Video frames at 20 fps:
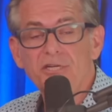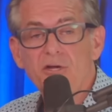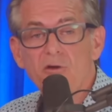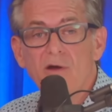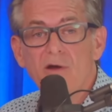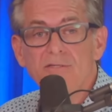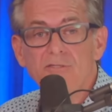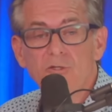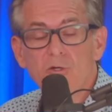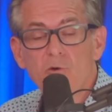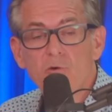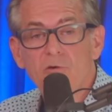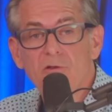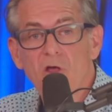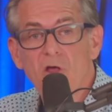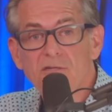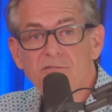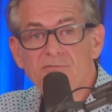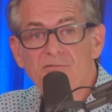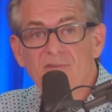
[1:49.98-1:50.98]
you on tour in
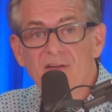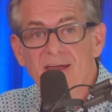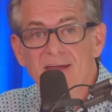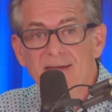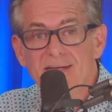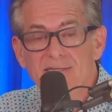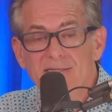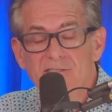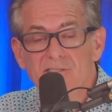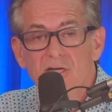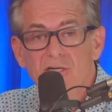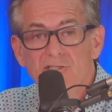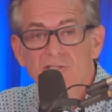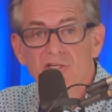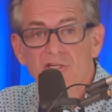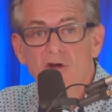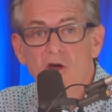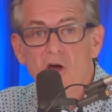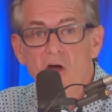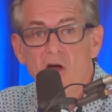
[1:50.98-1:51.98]
Las Vegas,
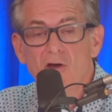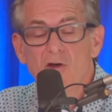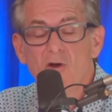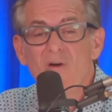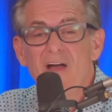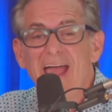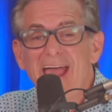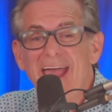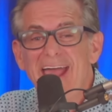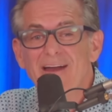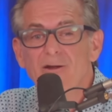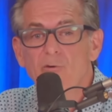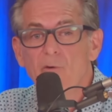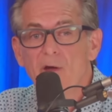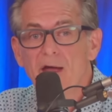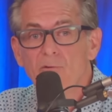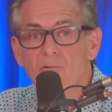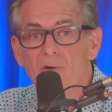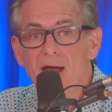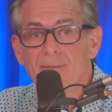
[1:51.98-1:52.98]
Chicago, and
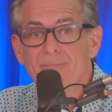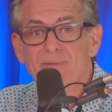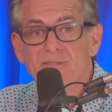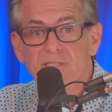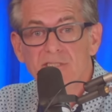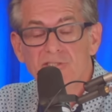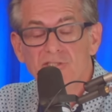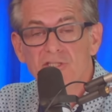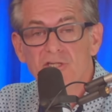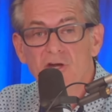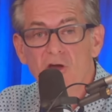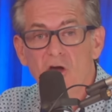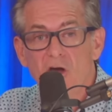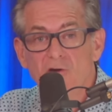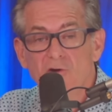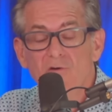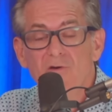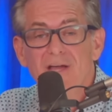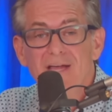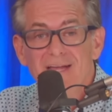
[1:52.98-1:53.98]
Grand Rapids. In
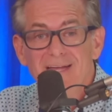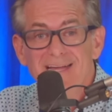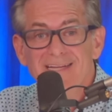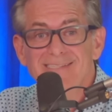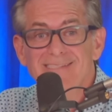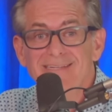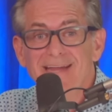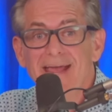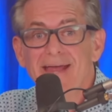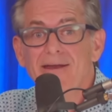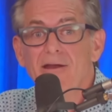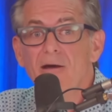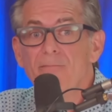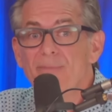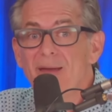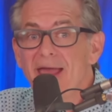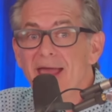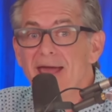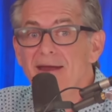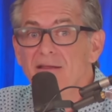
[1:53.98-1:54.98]
Chicago, it's stand up
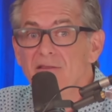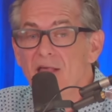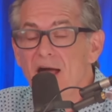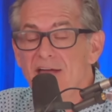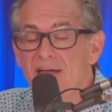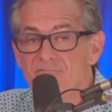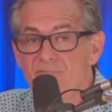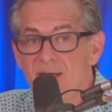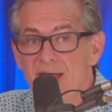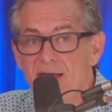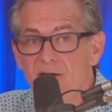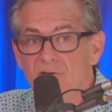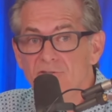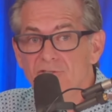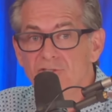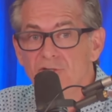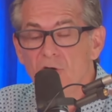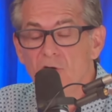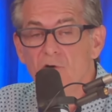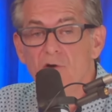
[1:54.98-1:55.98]
and a live panel
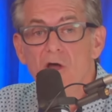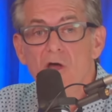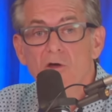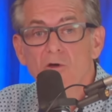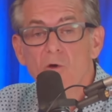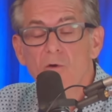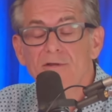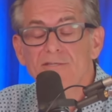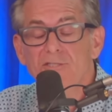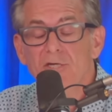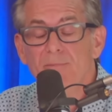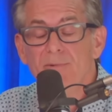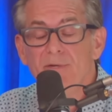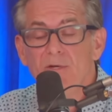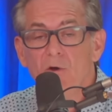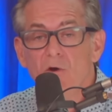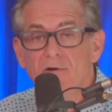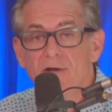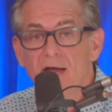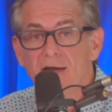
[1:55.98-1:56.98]
show. Go to
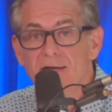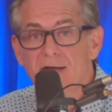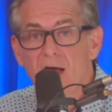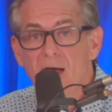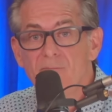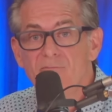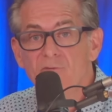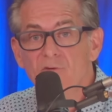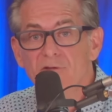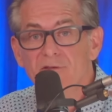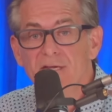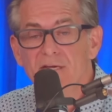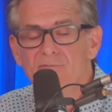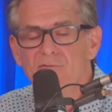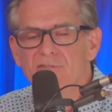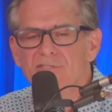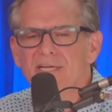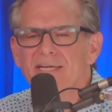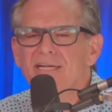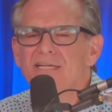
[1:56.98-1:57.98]
jimmydore.com for a link for
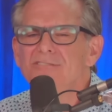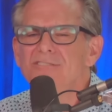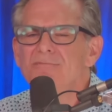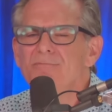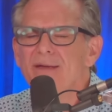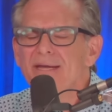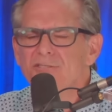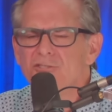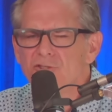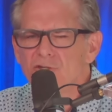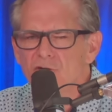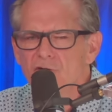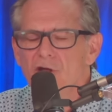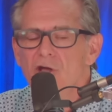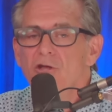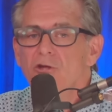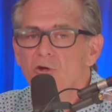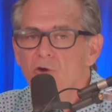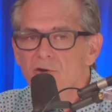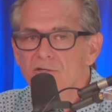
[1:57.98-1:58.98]
tickets and make sure
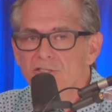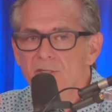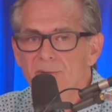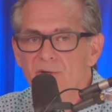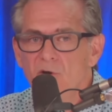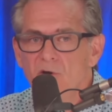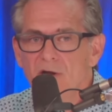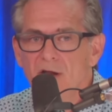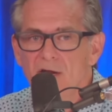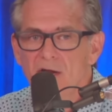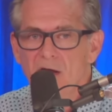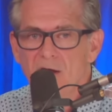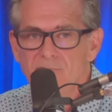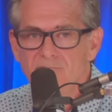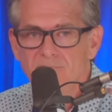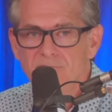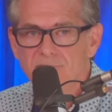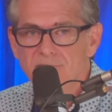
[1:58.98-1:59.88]
you go to jimmydore.com.